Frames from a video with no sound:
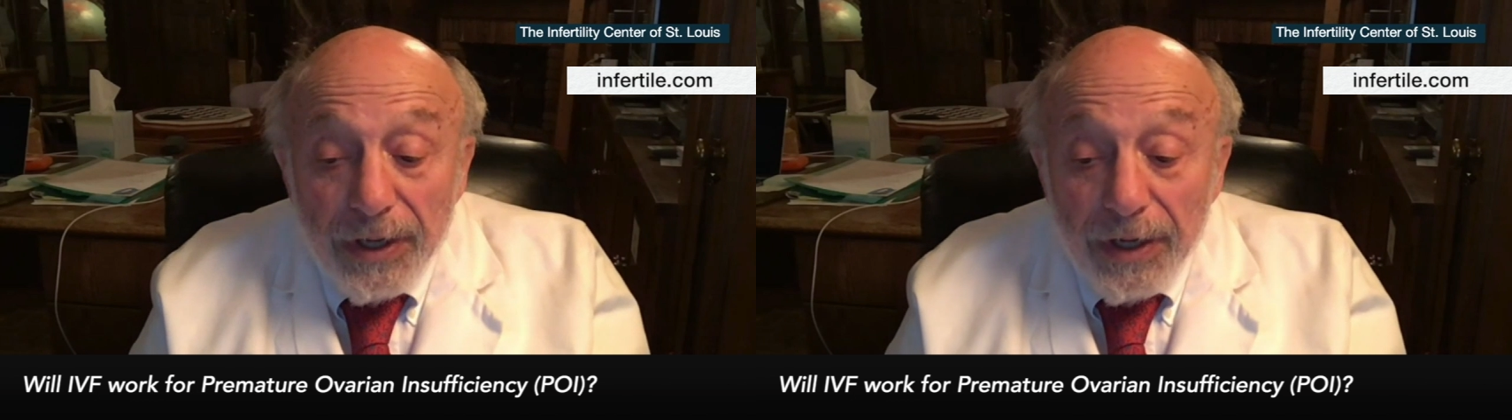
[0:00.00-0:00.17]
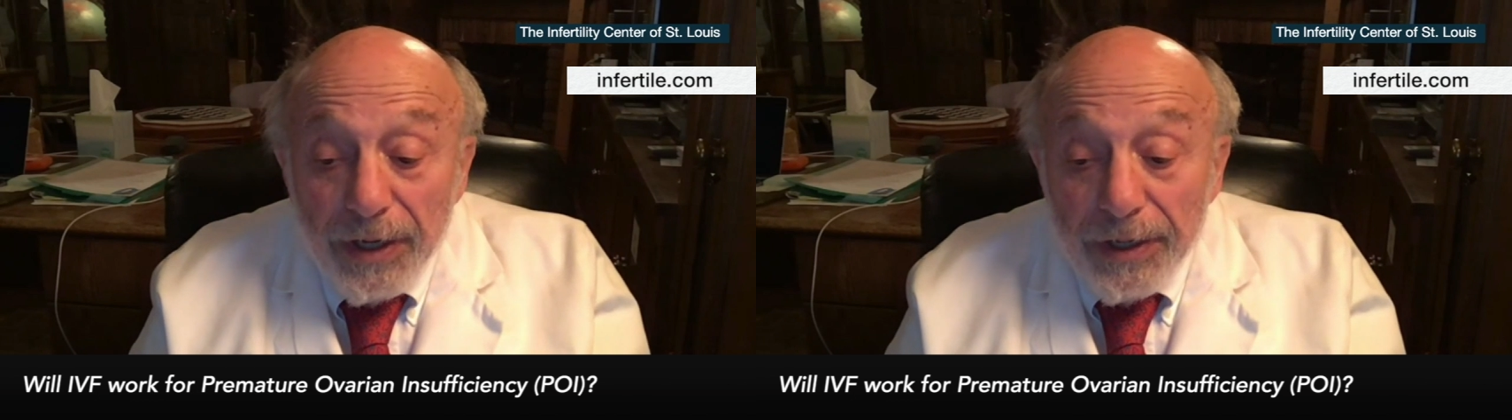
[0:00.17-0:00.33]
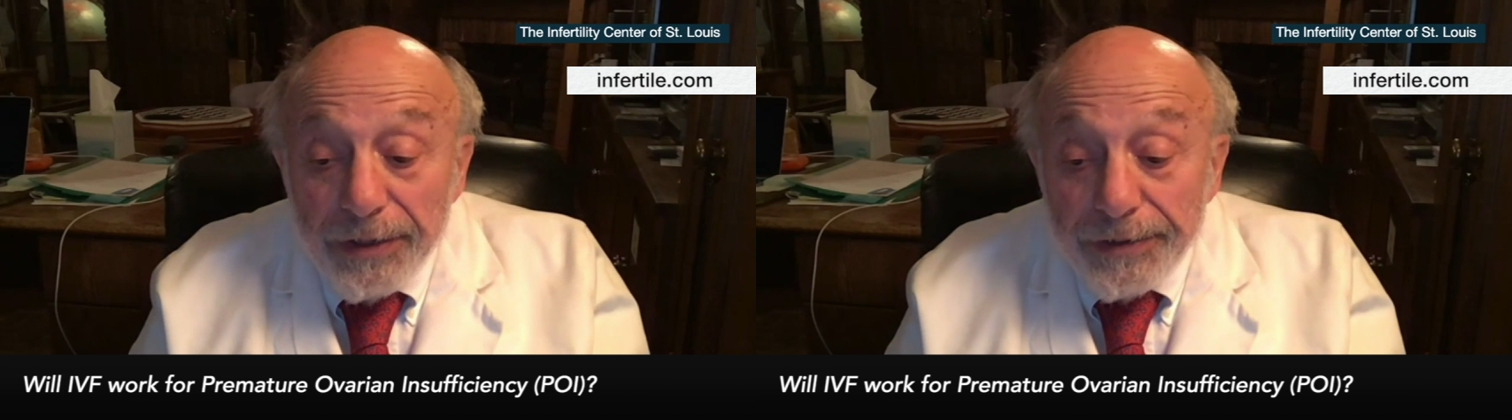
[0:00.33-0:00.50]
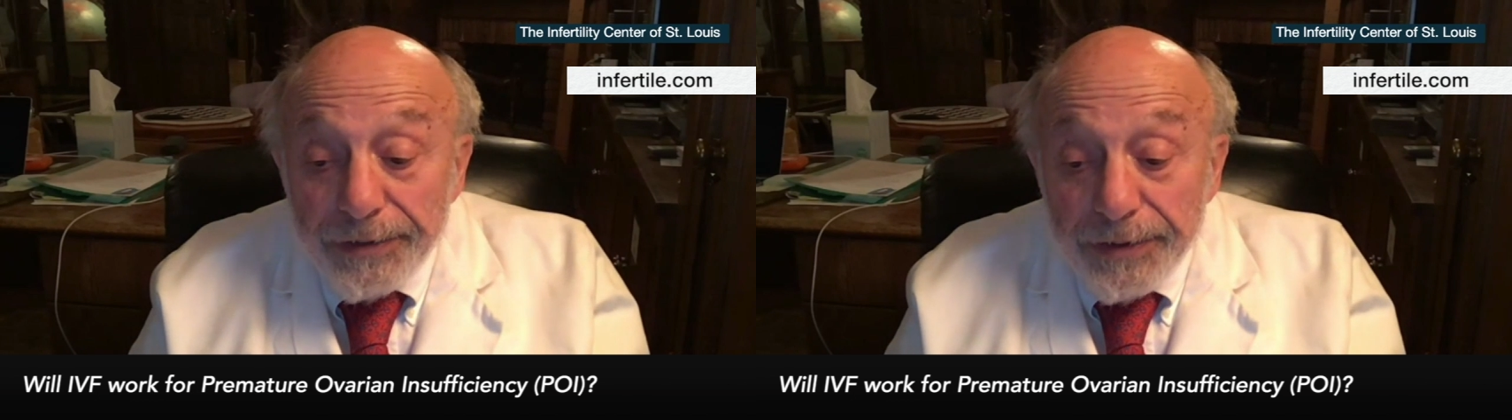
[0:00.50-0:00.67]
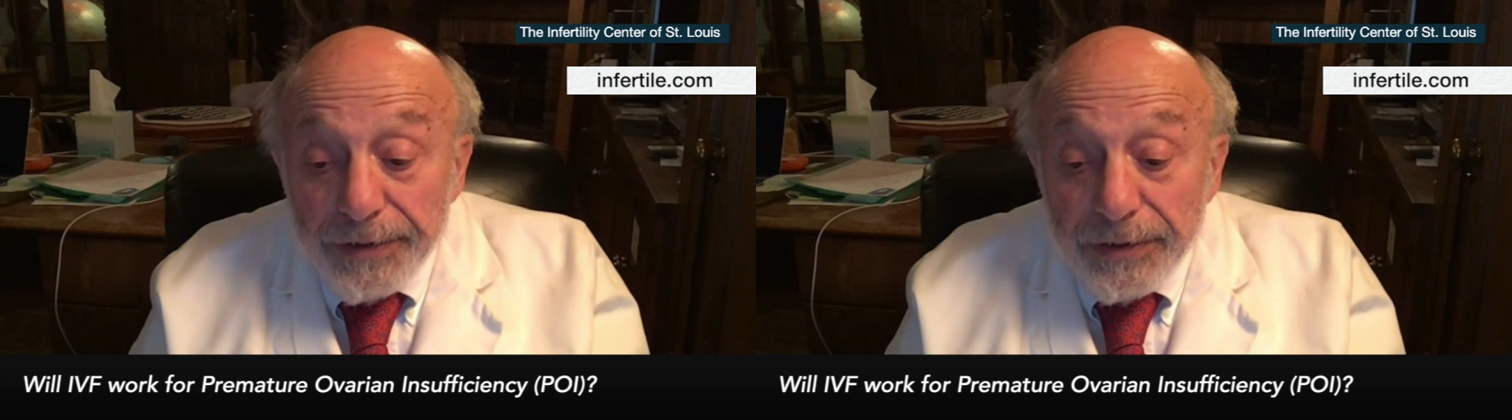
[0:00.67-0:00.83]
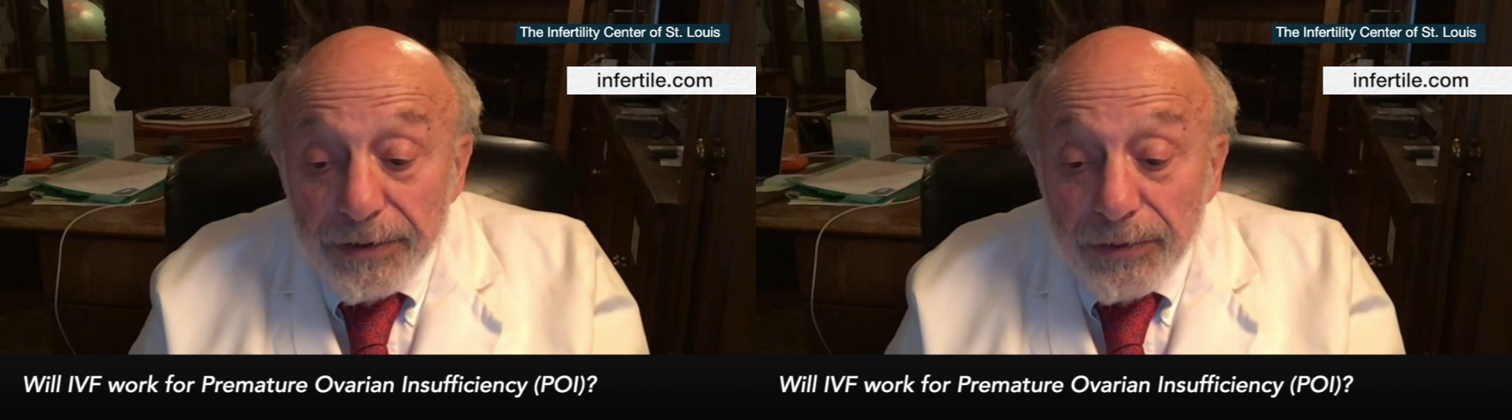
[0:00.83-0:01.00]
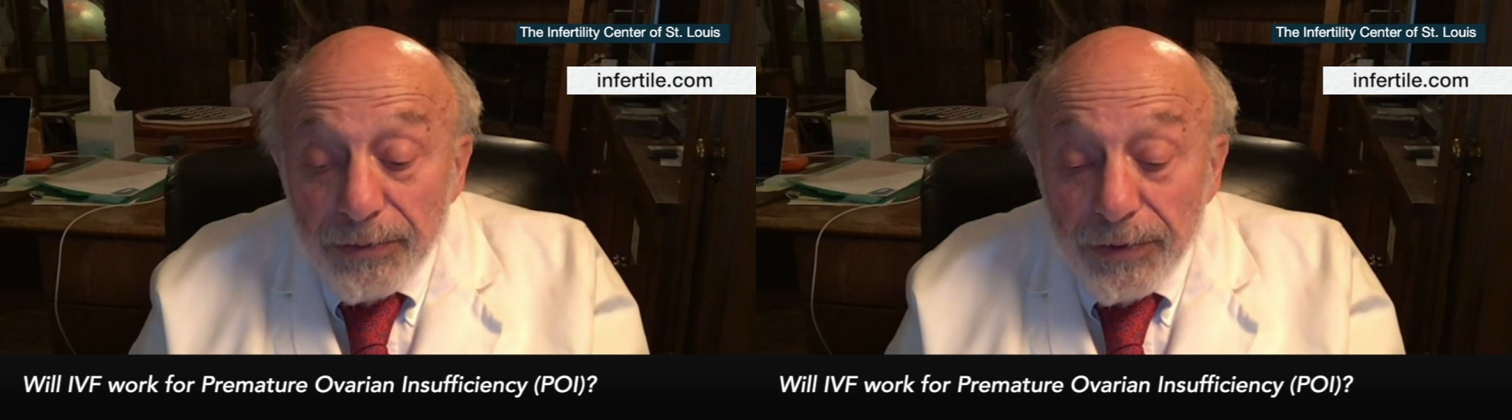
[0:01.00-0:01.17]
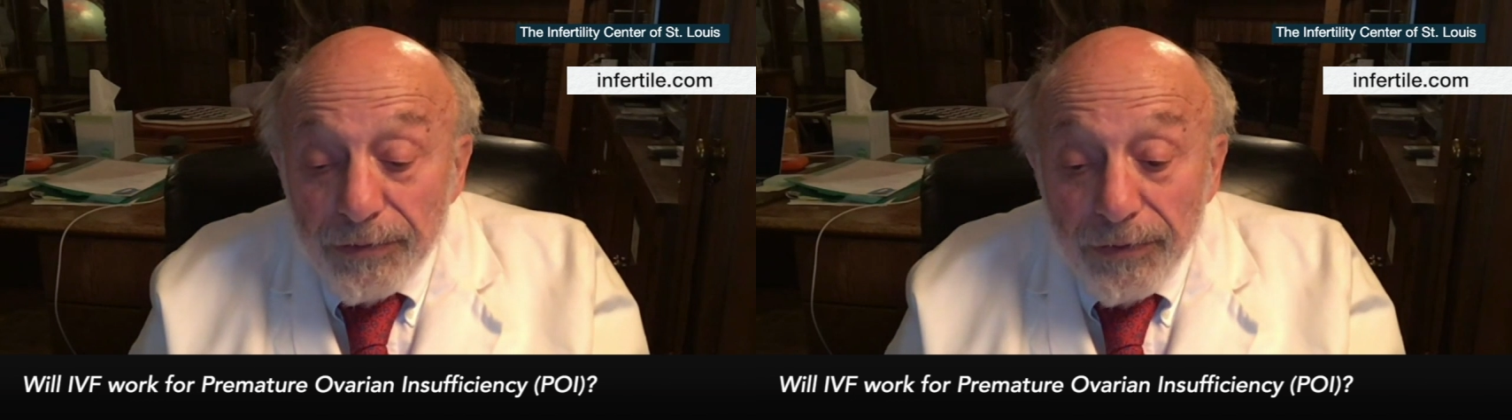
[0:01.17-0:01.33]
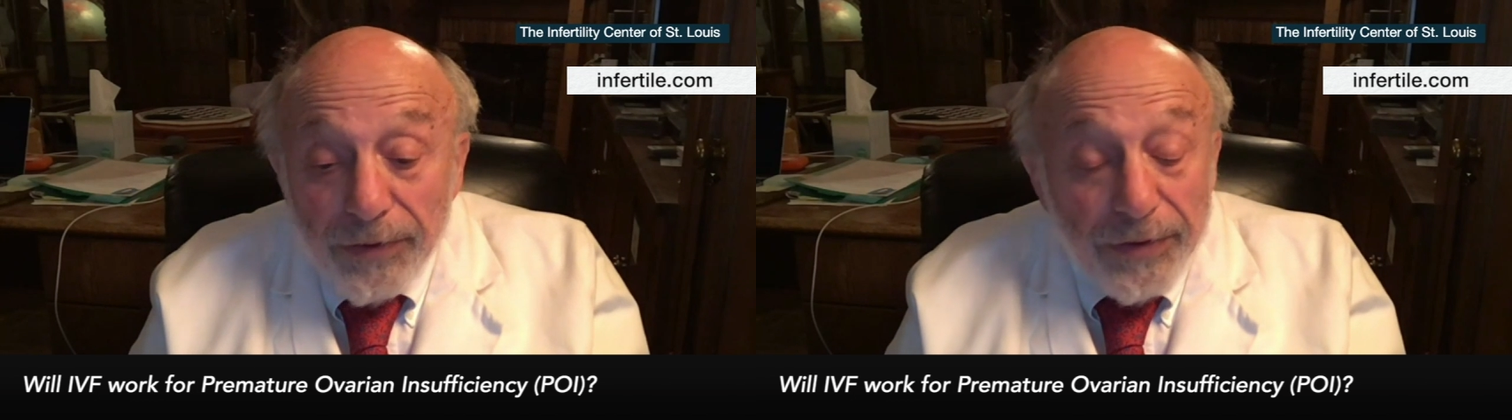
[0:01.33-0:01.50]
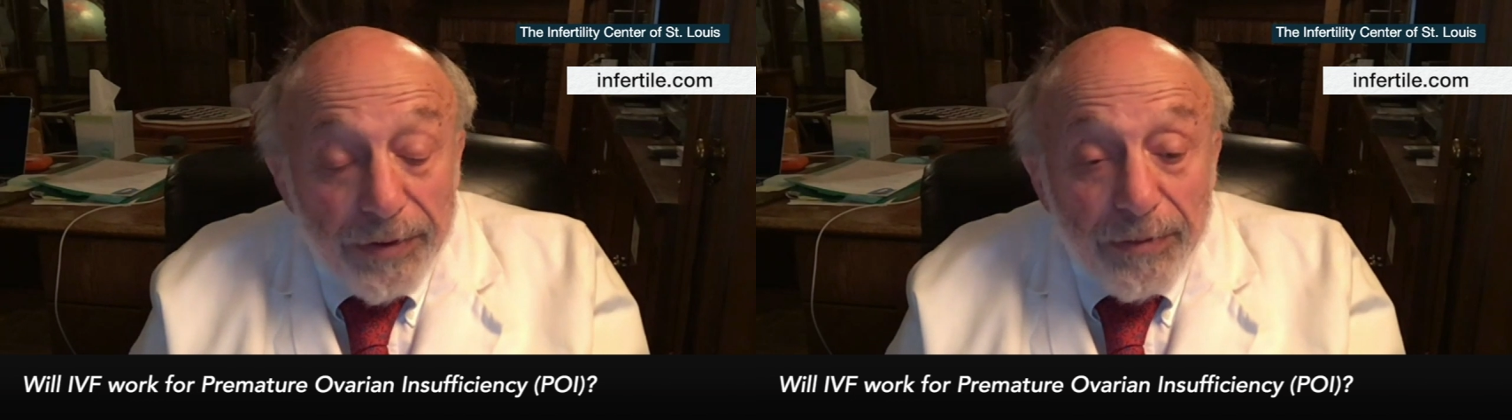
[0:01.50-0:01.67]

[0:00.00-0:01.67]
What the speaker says: And we've already